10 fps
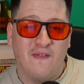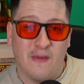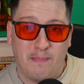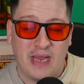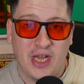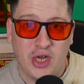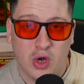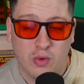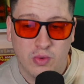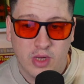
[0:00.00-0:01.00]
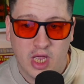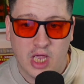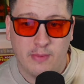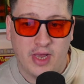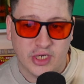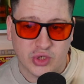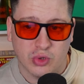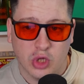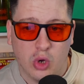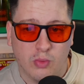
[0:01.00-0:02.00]
Fabinho,
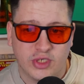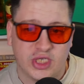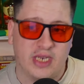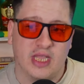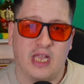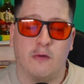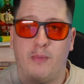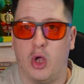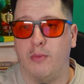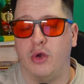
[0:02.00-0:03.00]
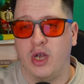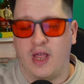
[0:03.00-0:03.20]
initial loan, which then later permanent,